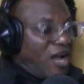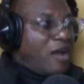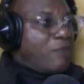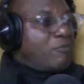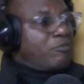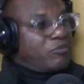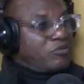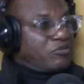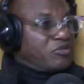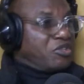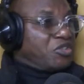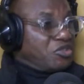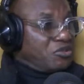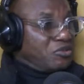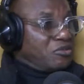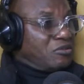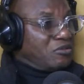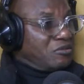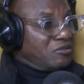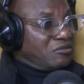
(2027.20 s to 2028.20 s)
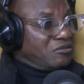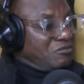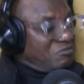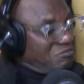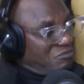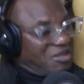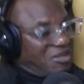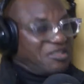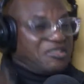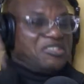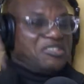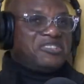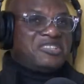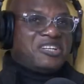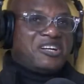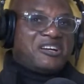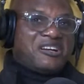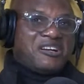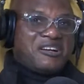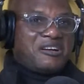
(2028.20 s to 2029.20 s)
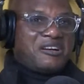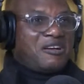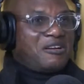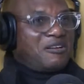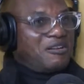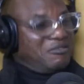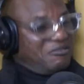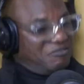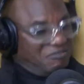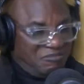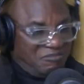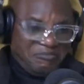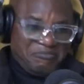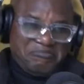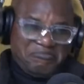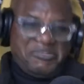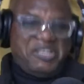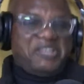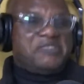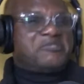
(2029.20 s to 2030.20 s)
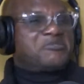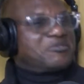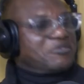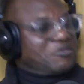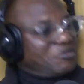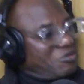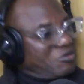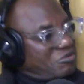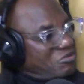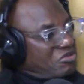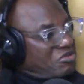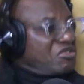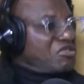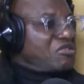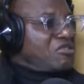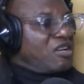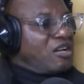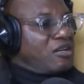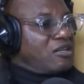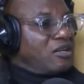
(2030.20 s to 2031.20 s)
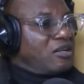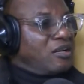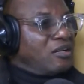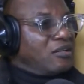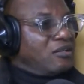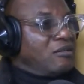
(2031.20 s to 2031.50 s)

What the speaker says: High position, manager, matron, things like that.